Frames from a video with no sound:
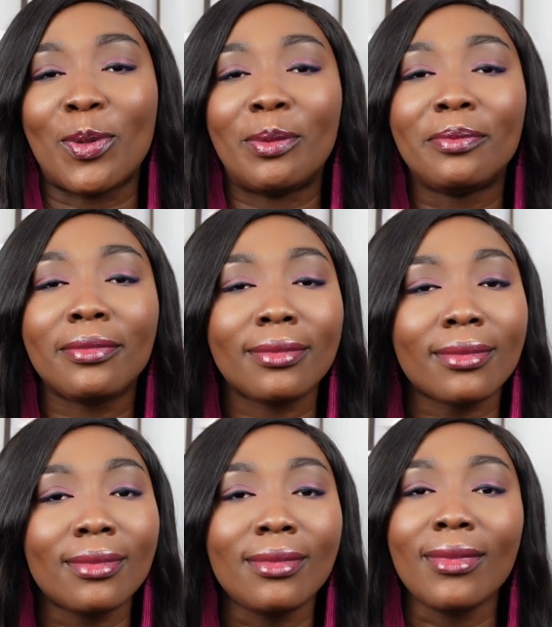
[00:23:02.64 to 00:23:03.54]
who
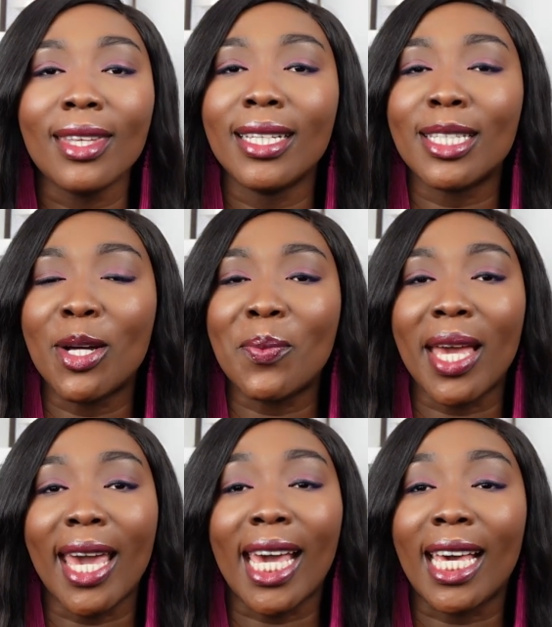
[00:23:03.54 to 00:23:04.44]
tell me,
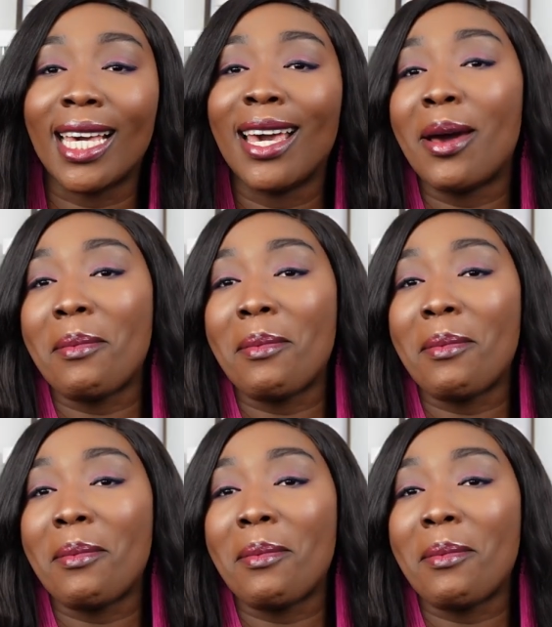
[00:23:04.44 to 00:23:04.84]
hey,